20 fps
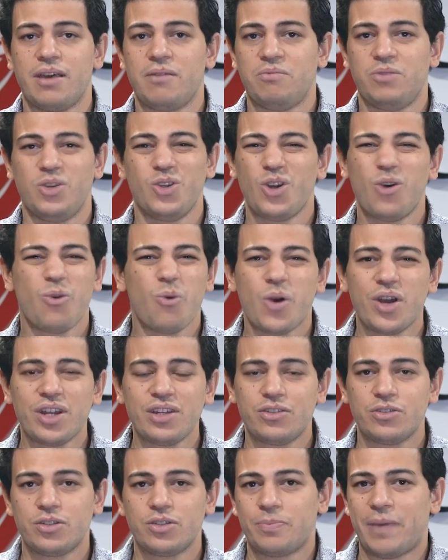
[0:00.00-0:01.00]
You don't want
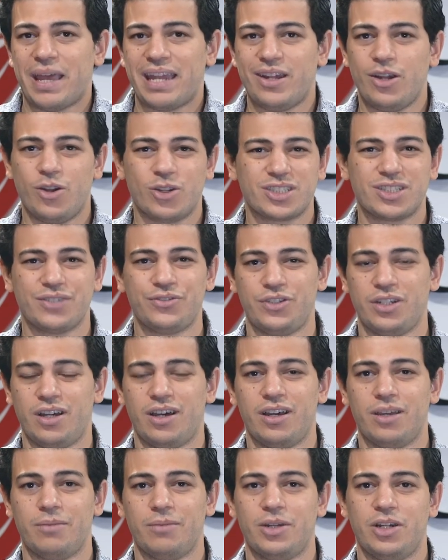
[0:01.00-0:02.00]
to spend lots of
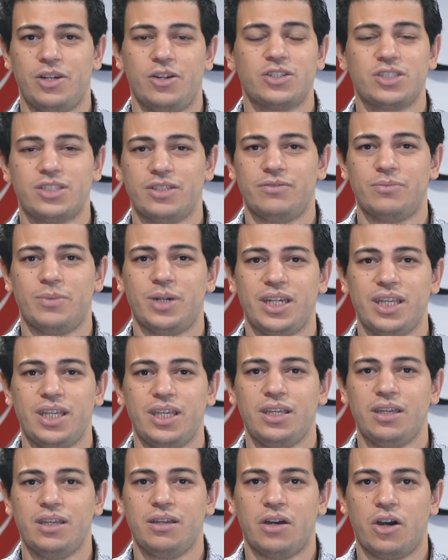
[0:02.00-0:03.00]
time and lots of
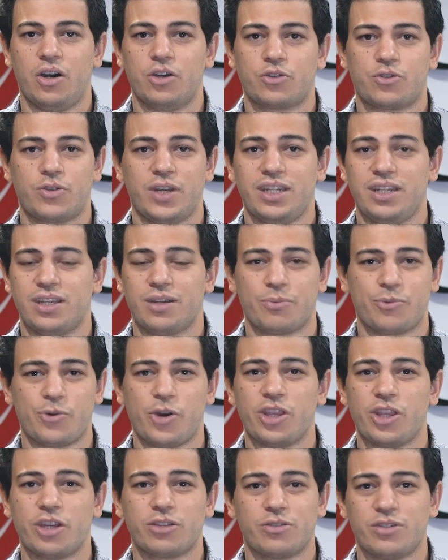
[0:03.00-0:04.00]
money on creating a
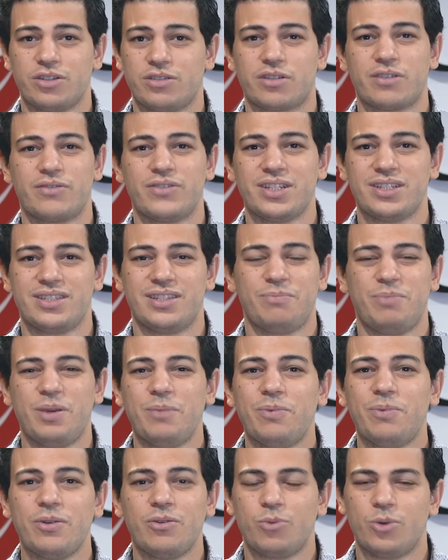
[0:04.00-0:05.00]
product or a service that
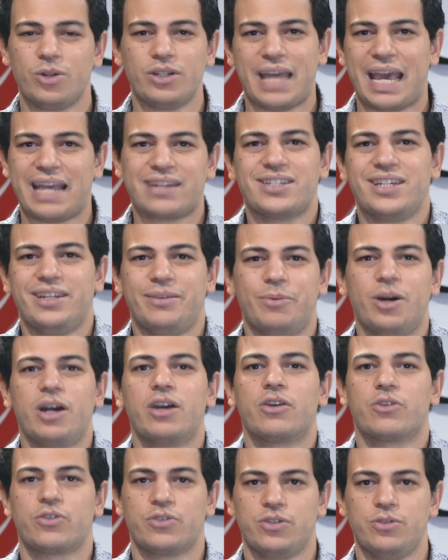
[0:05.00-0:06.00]
people won't actually buy
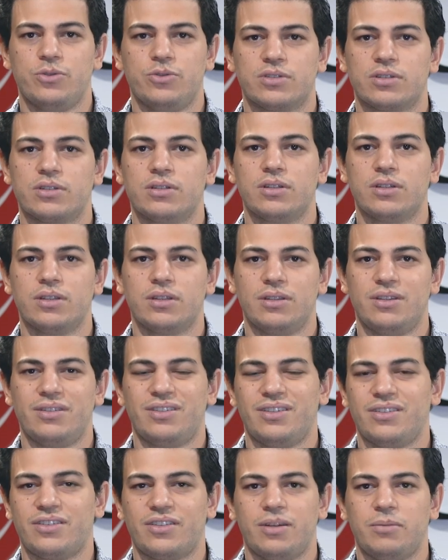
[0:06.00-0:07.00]
or use. This
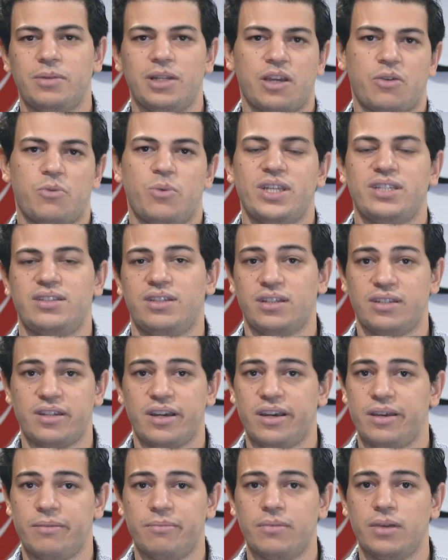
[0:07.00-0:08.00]
is going to be like wasting
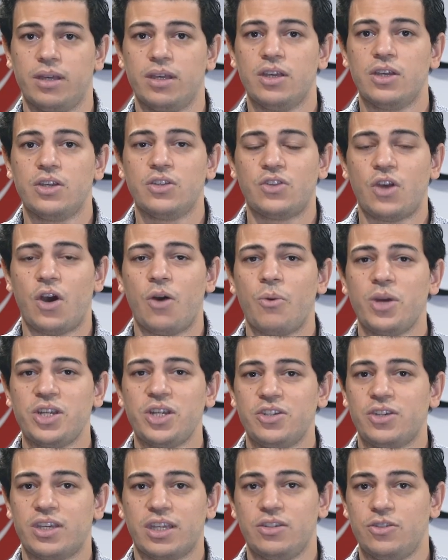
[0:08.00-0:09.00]
time. So what
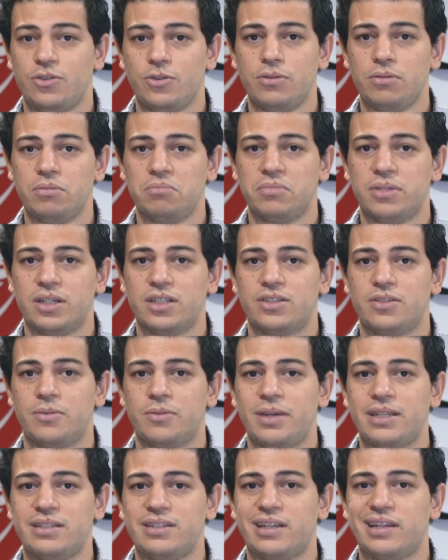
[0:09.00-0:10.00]
you can do is to
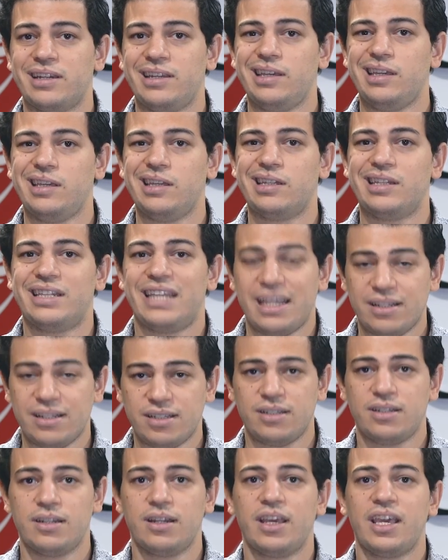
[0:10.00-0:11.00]
basically
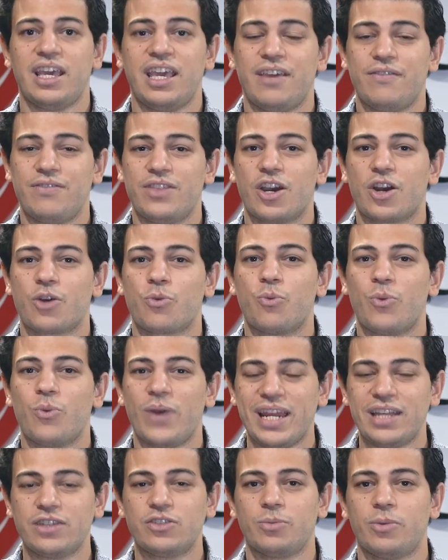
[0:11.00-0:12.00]
test if they are
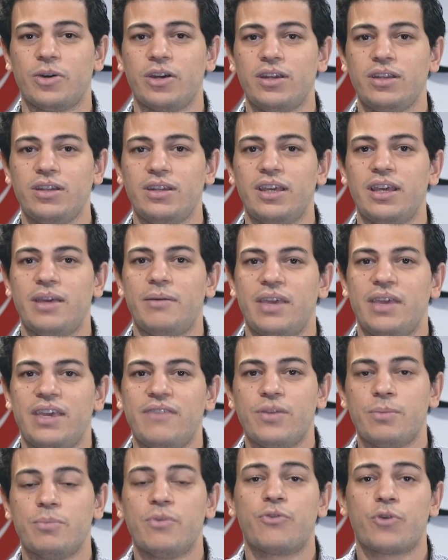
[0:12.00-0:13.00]
willing to buy it
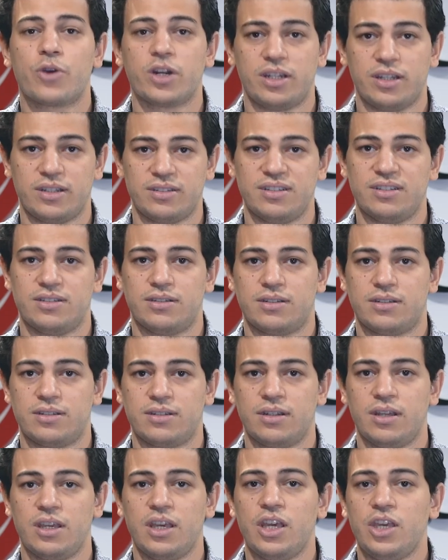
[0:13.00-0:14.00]
even before it exists.
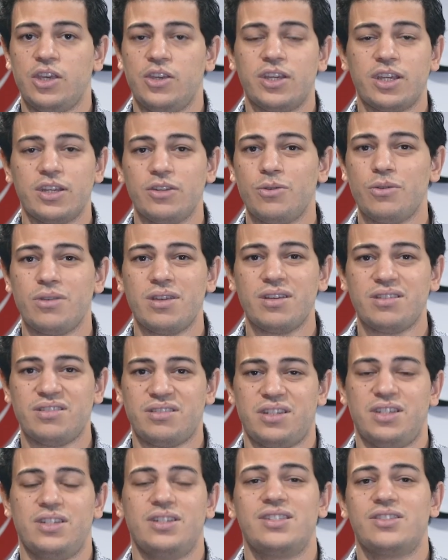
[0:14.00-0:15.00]
You can do this
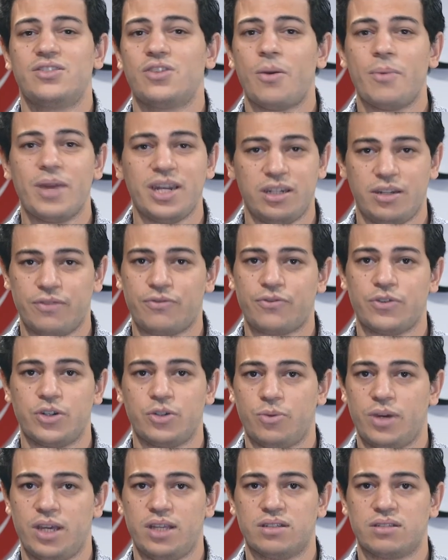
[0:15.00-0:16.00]
in so many different
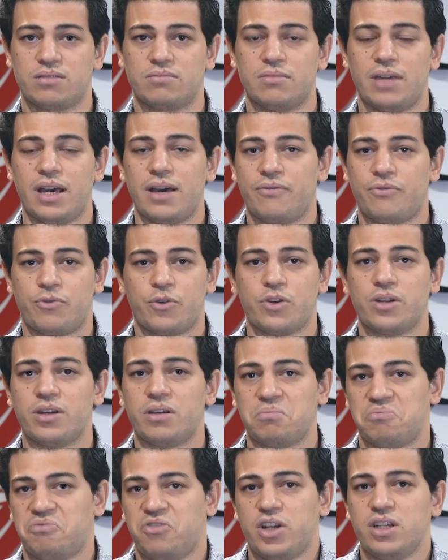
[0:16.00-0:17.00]
ways.
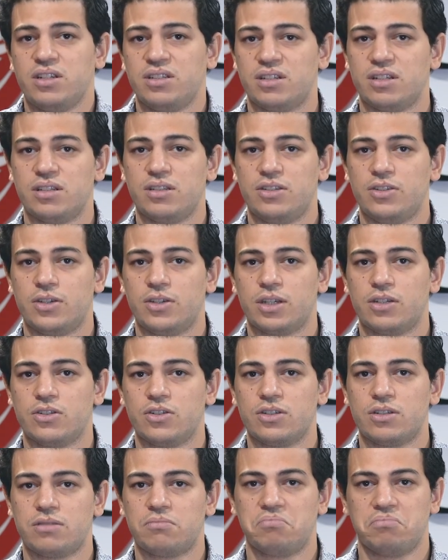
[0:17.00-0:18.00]
For instance, you can
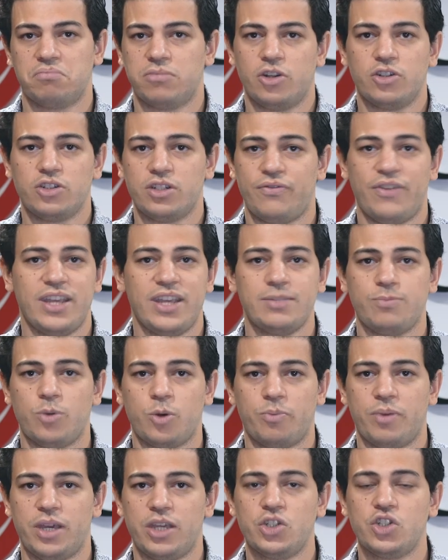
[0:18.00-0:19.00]
just launch a
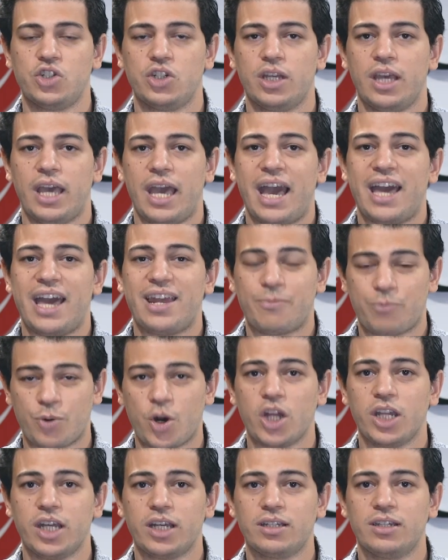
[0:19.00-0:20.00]
Facebook page, add a
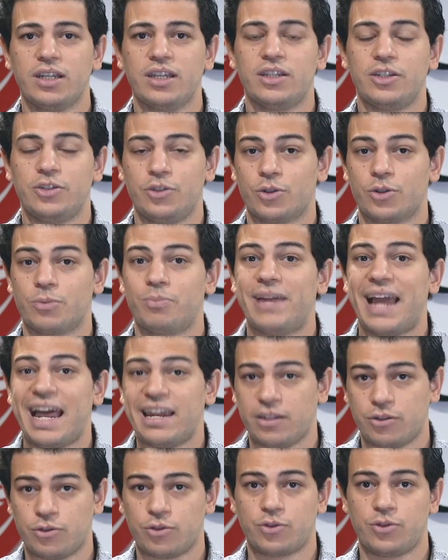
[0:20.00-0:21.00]
product that you're
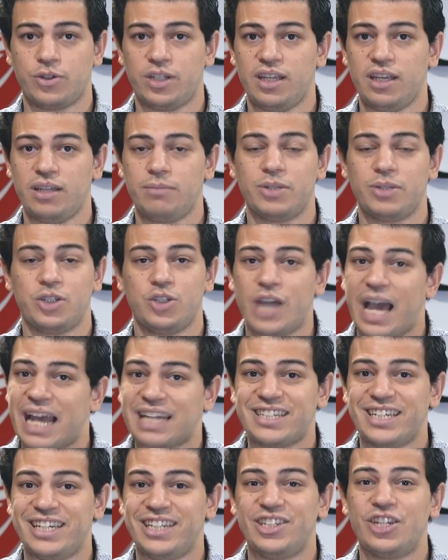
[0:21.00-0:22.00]
planning to create but you
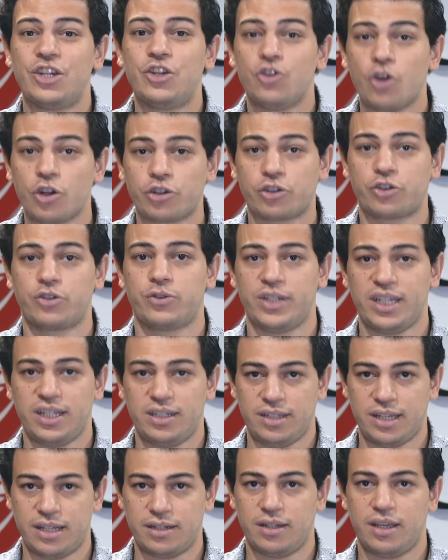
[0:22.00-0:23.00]
actually did not create
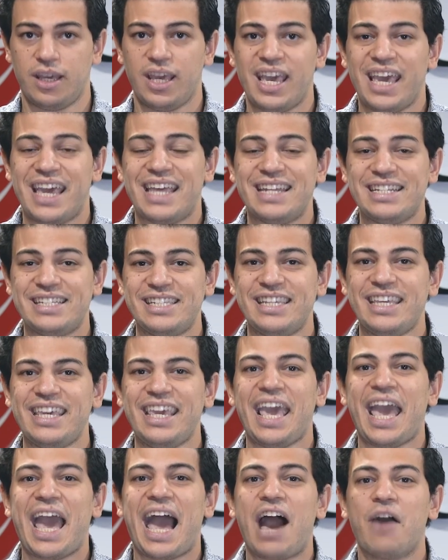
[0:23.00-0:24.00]
yet, and
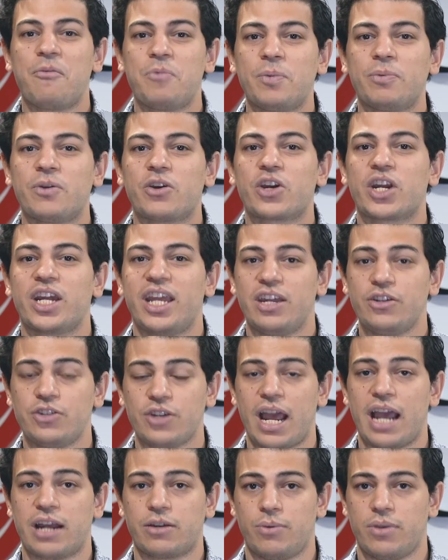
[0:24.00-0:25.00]
see how people are going to
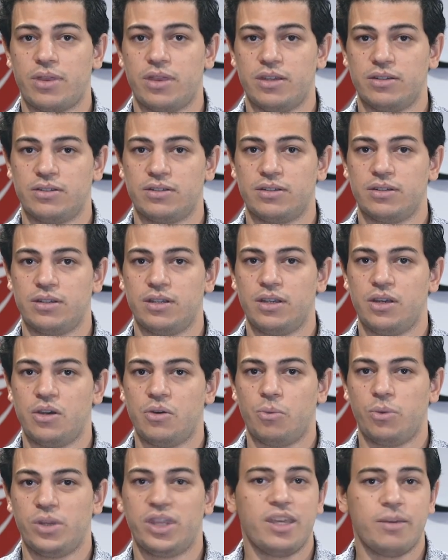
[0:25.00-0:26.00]
interact with this.
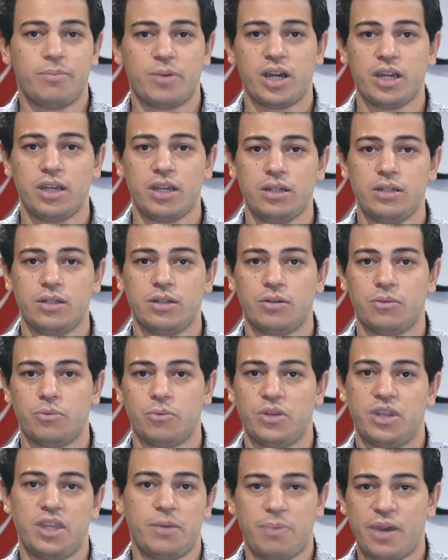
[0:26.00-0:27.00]
Would they buy it?
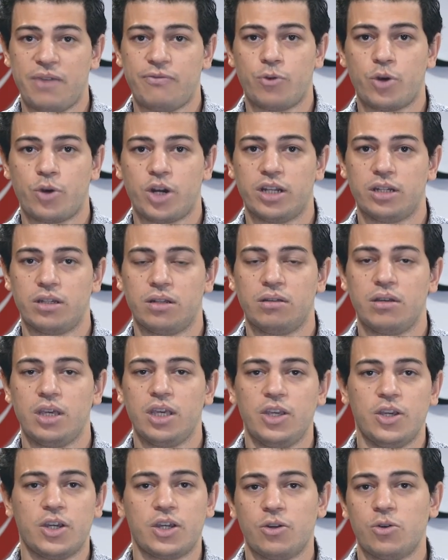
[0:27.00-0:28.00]
Would they pay for it?
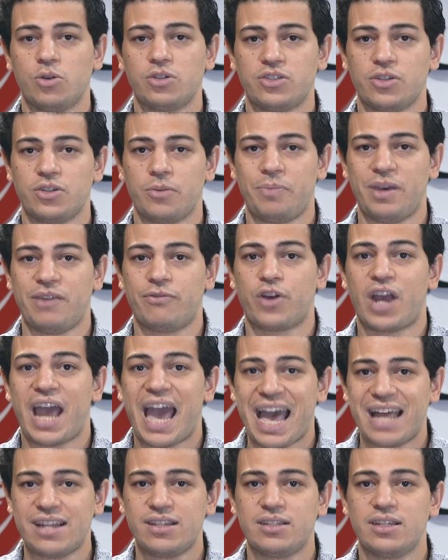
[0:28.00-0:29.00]
You can also pay for
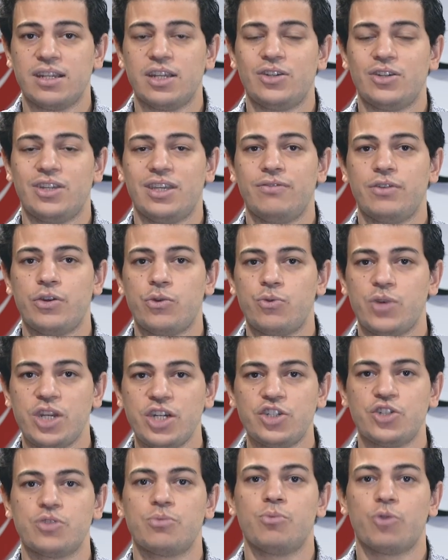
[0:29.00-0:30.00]
ads to even
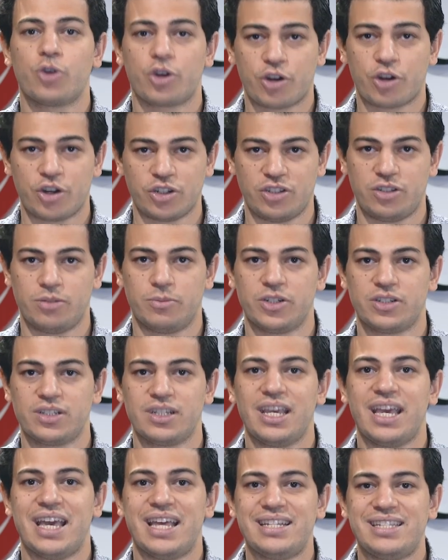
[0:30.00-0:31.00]
reach more customers
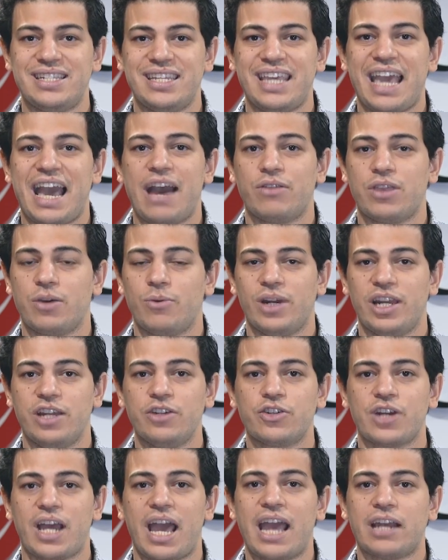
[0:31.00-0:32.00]
and see how they will
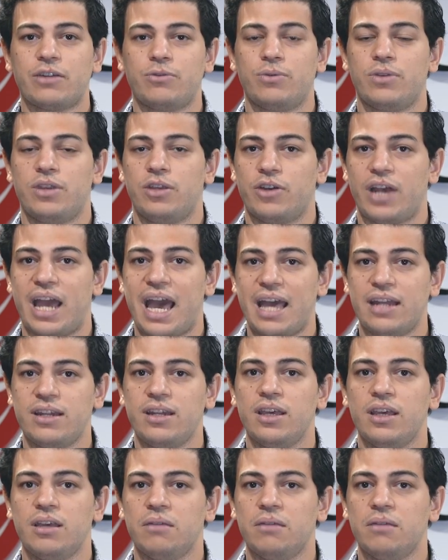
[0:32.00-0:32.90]
interact with your ad.